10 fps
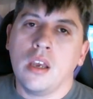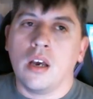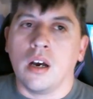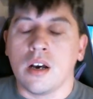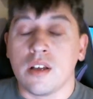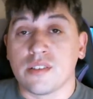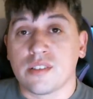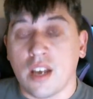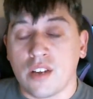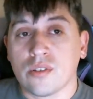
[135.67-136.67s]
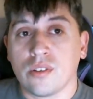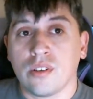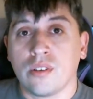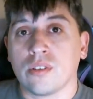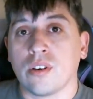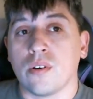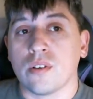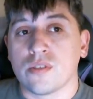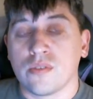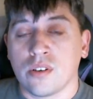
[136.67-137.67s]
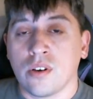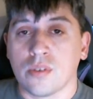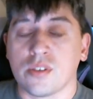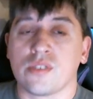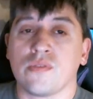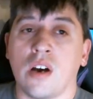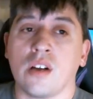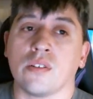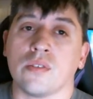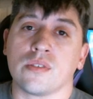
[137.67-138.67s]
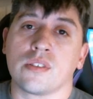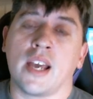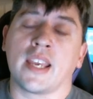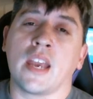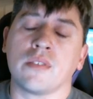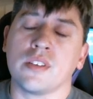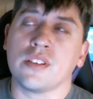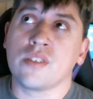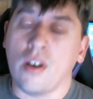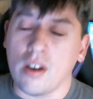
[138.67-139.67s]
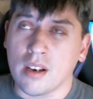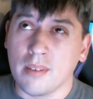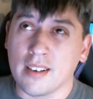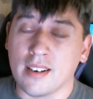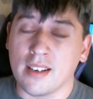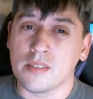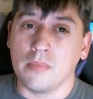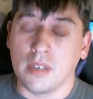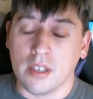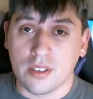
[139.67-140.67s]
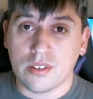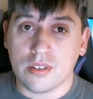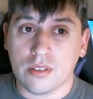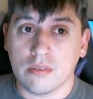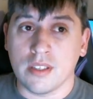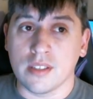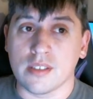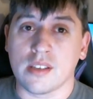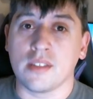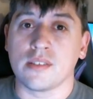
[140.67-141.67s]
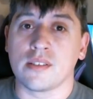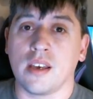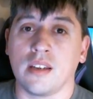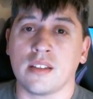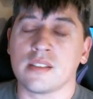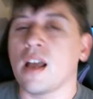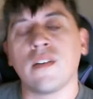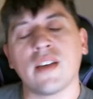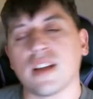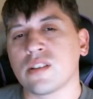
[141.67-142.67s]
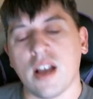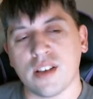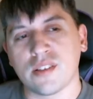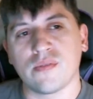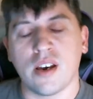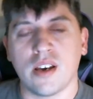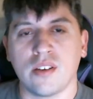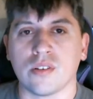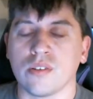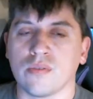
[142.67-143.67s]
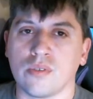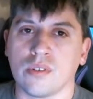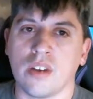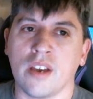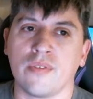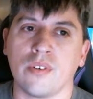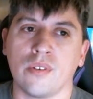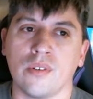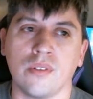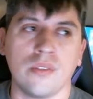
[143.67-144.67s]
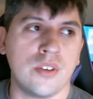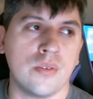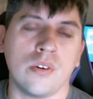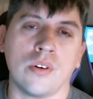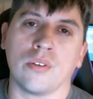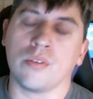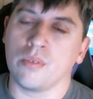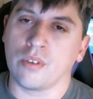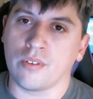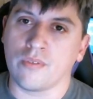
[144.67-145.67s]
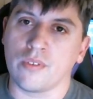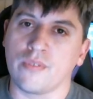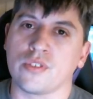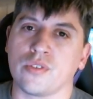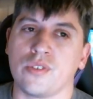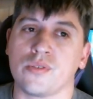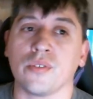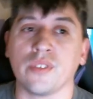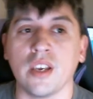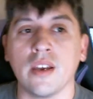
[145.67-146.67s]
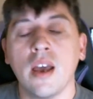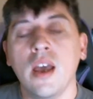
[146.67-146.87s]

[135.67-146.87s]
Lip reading: The schedule goes as follows. I can't really talk about it as much in the sense that it's not like it's classified or for FOUO or for official use only.